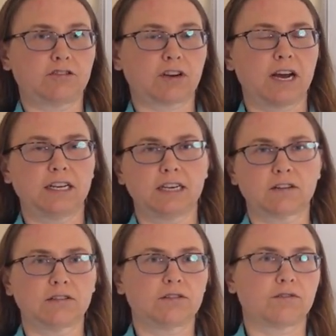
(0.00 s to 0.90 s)
try to get a
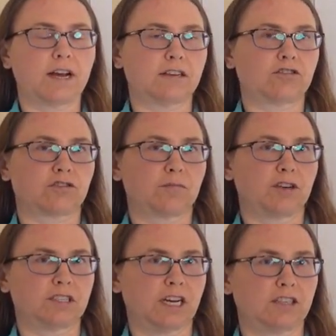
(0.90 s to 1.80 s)
little extra
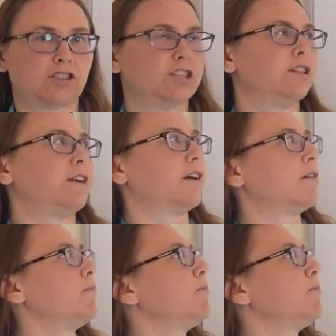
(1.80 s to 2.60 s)
protection there.